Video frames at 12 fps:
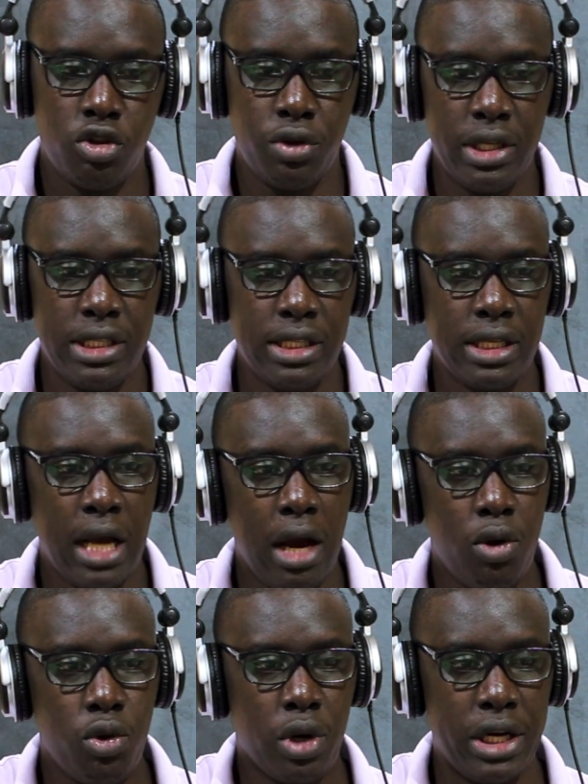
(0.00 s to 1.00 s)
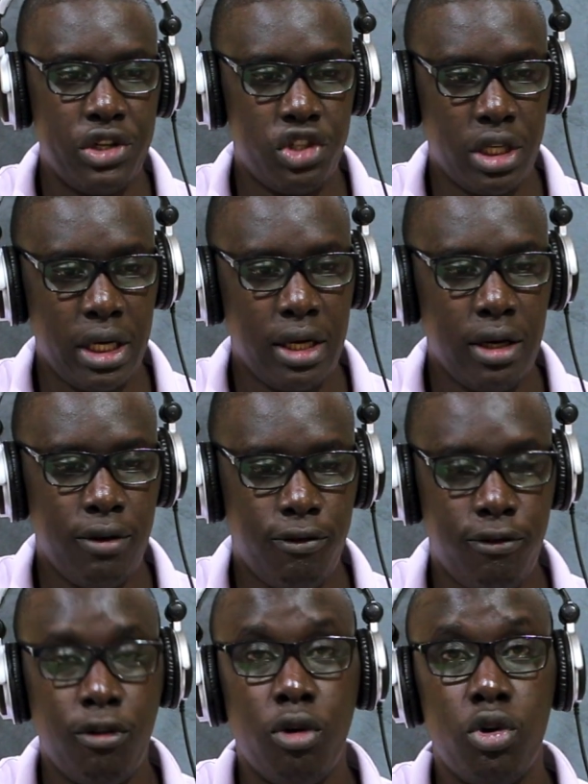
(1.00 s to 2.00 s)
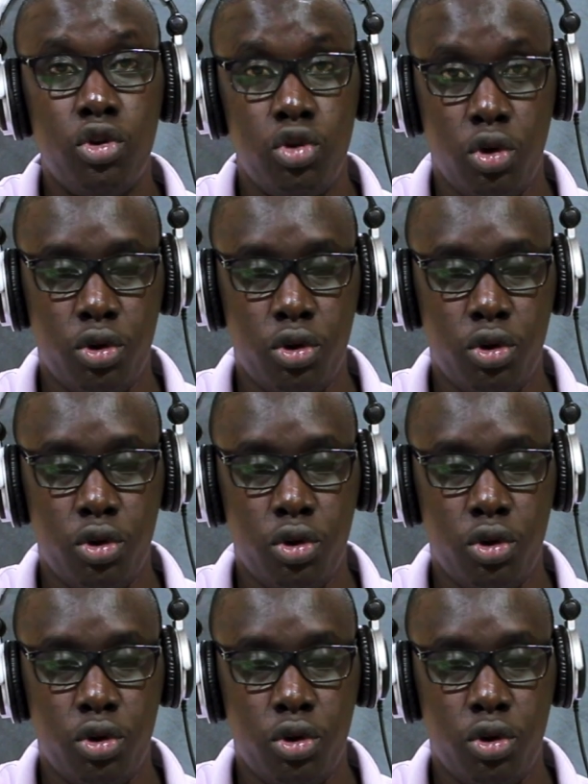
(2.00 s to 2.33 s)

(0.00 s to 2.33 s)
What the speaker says: So this is how you can check for your